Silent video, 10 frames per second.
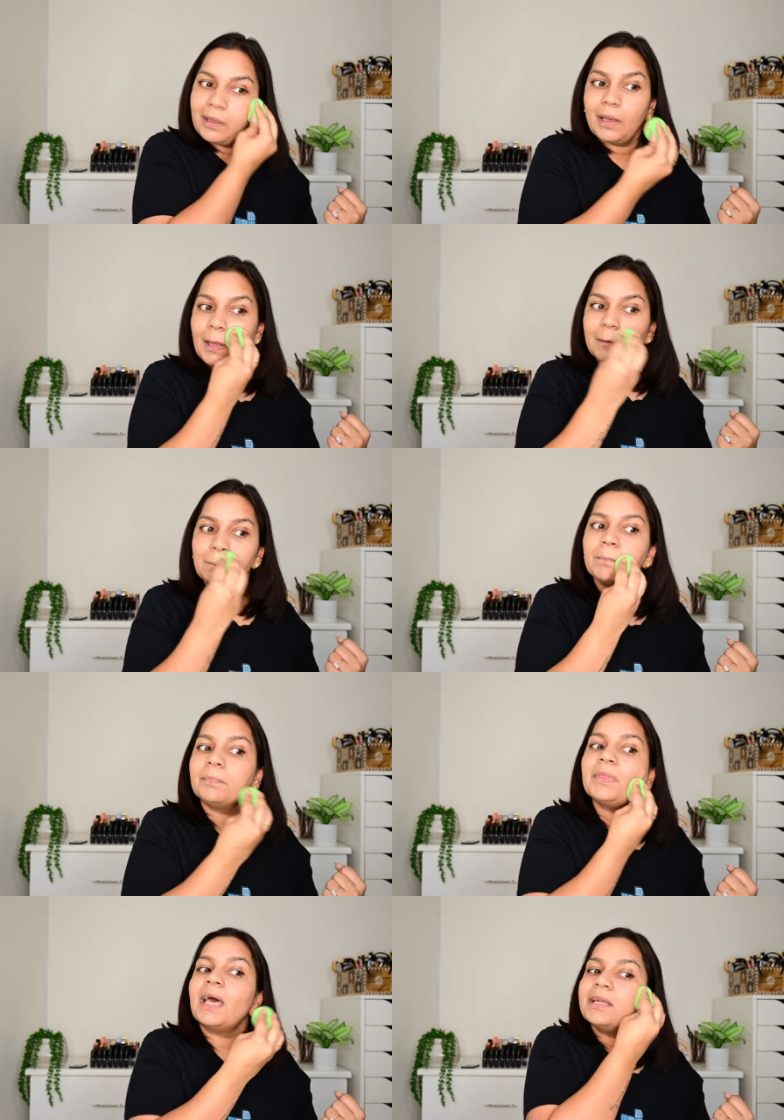and
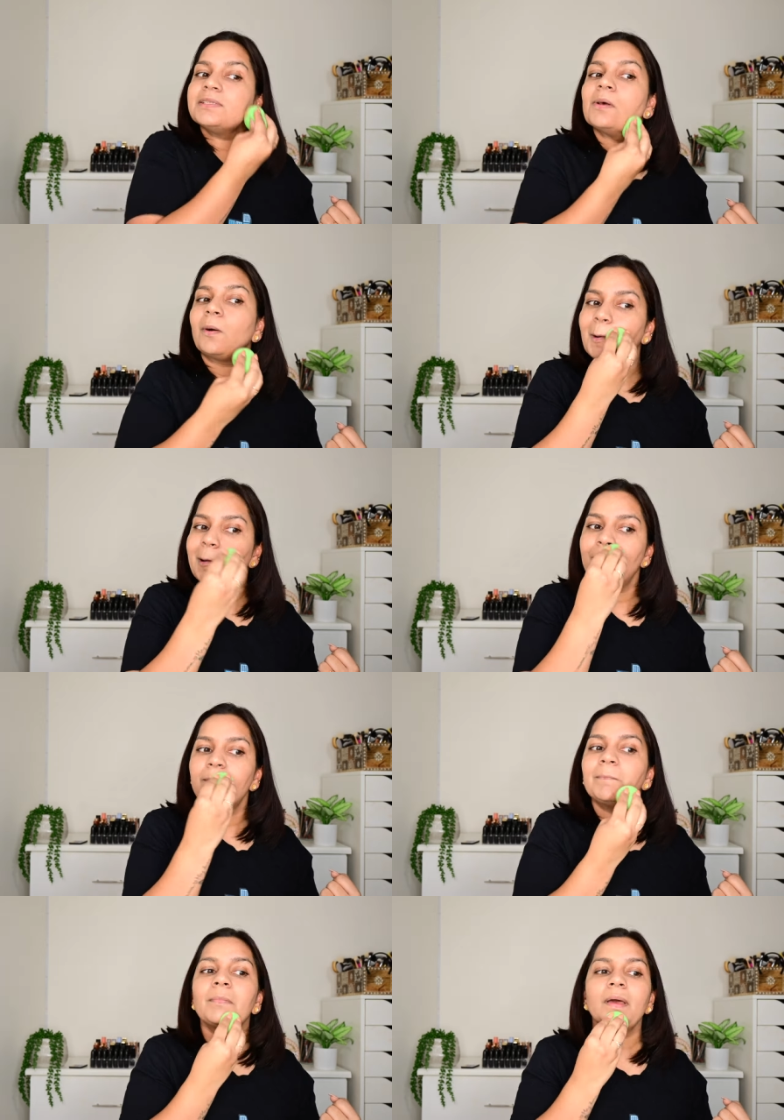that is all
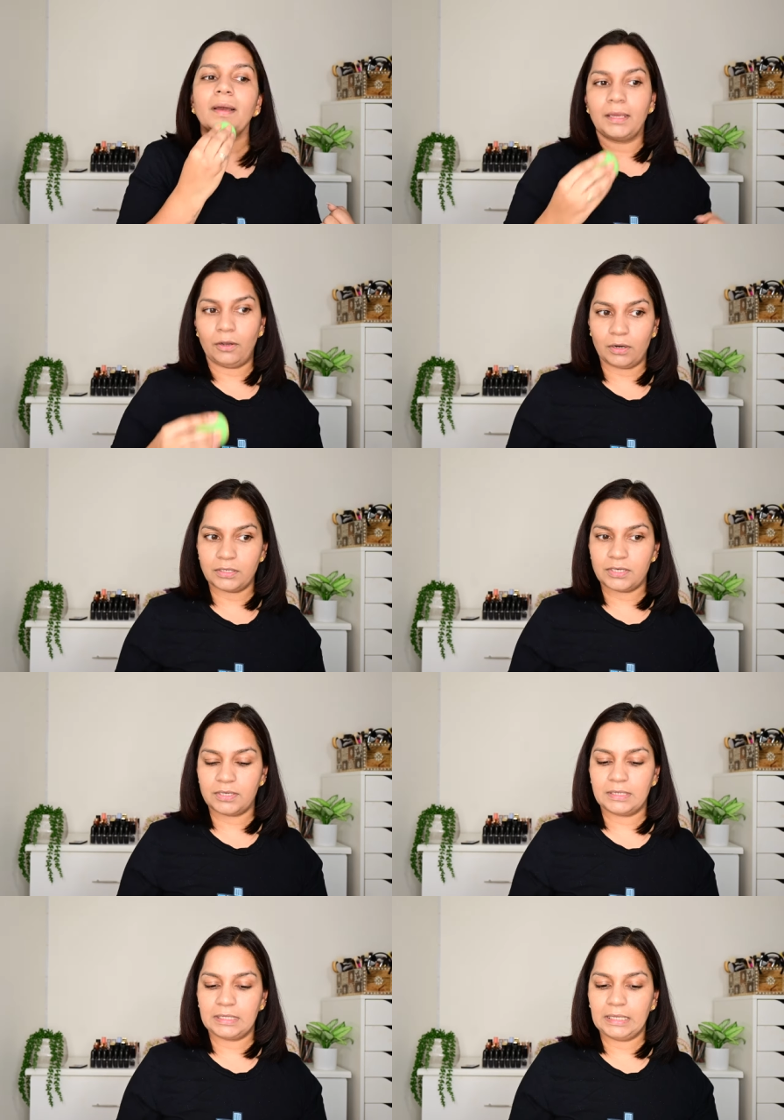I got.